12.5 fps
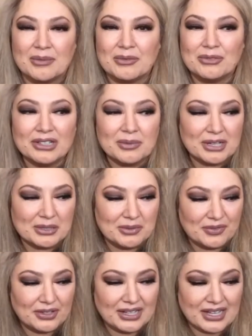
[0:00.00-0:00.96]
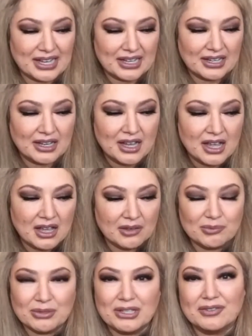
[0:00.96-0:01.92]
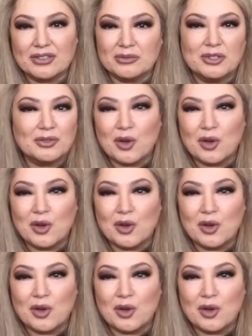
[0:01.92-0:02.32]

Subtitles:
It really makes me feel like I can devote